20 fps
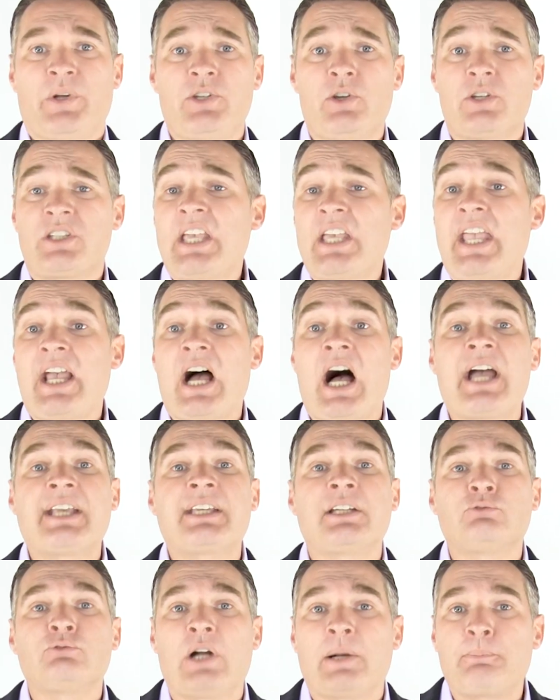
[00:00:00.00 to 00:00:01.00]
When you say,
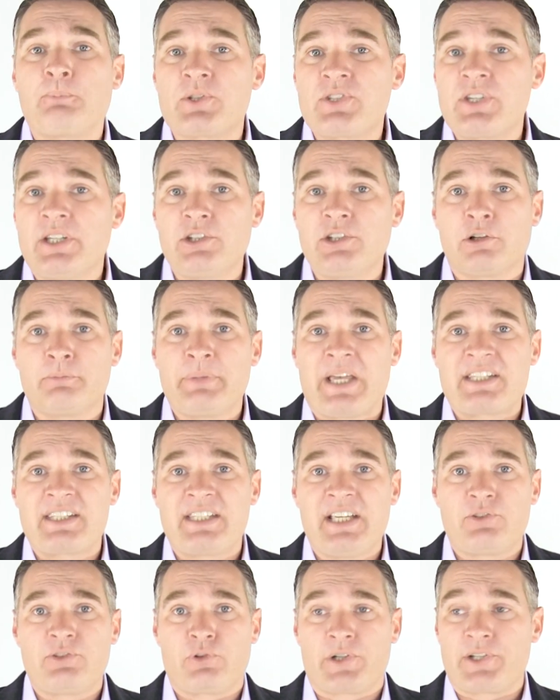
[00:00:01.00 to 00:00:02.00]
I can represent your
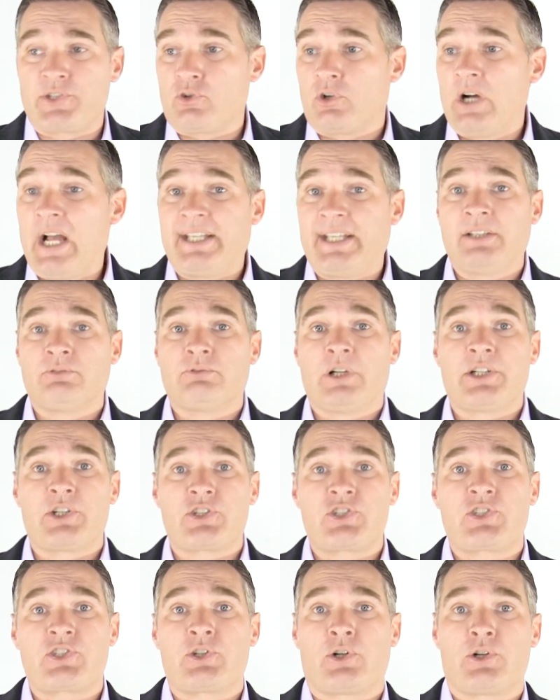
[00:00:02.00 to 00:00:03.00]
best interest or I can run
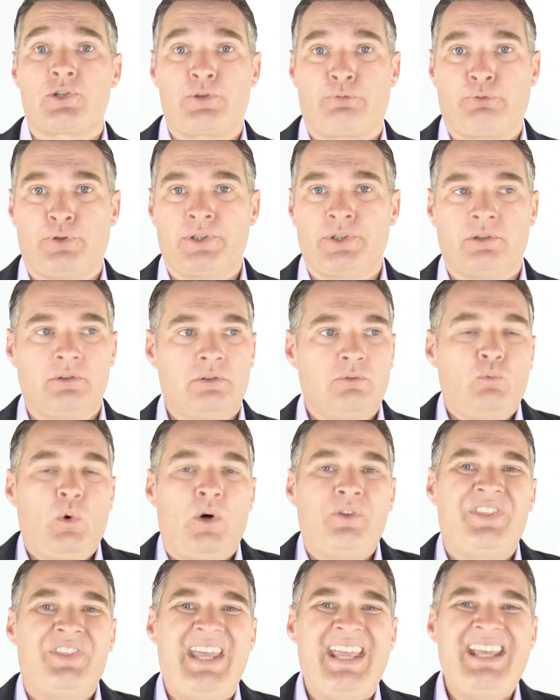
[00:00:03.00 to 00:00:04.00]
a search for you,
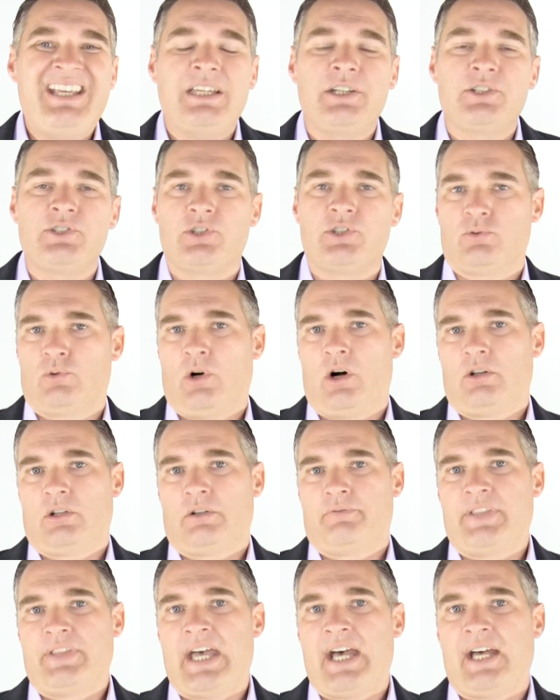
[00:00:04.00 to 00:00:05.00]
well, they can do
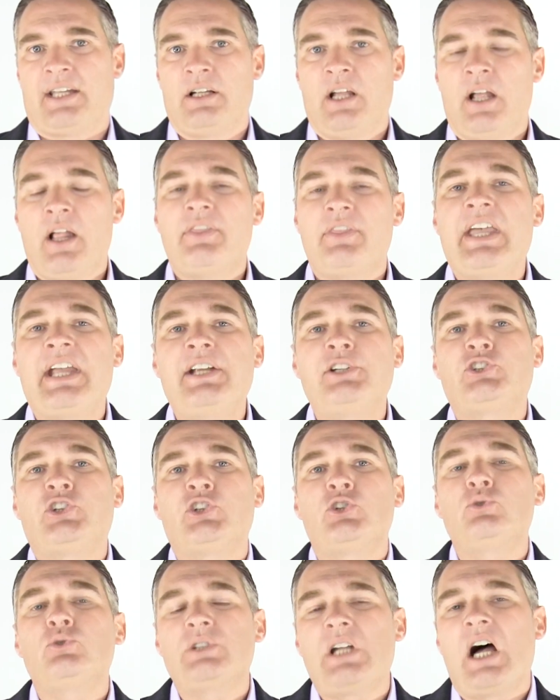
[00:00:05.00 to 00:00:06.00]
all of that. They
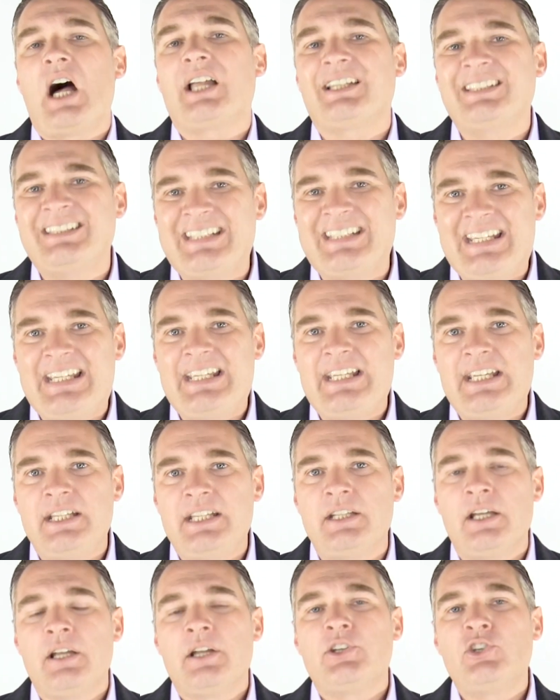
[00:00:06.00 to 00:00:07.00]
do not
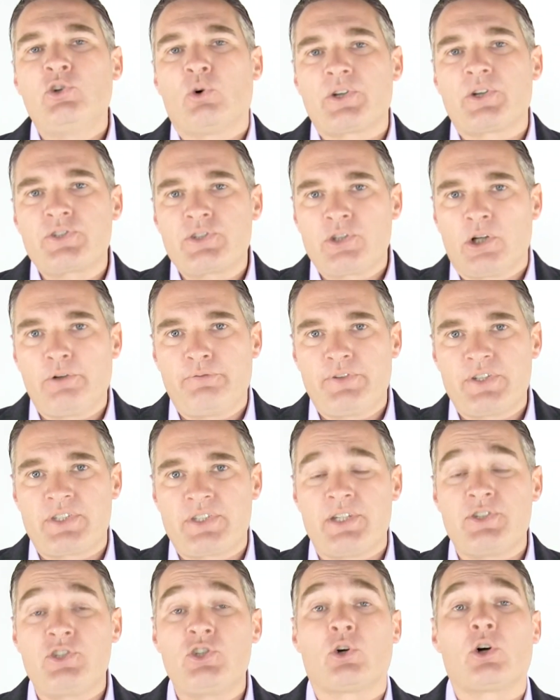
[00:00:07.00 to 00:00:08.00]
need your
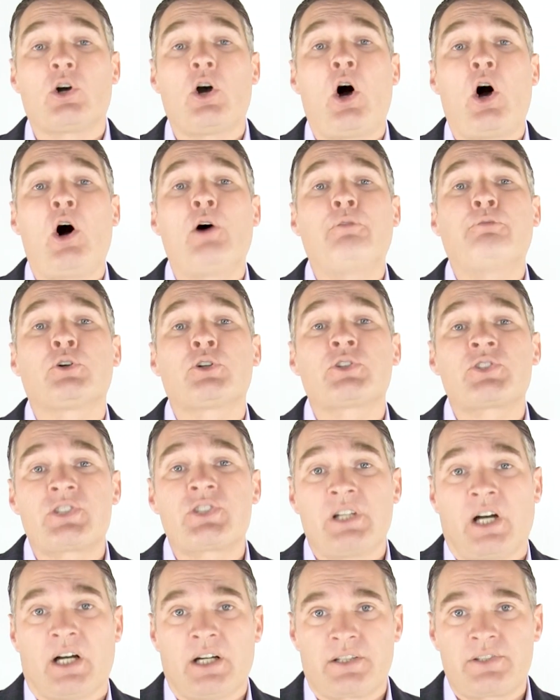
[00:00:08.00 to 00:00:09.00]
services. Your offer
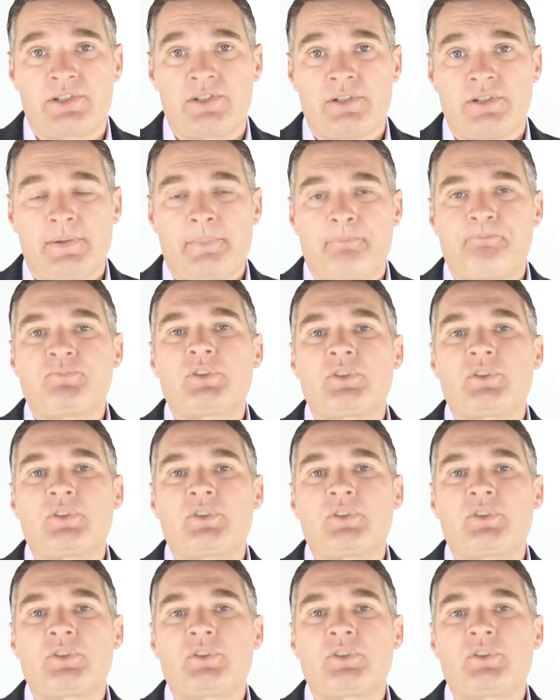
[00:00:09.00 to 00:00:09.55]
sucks.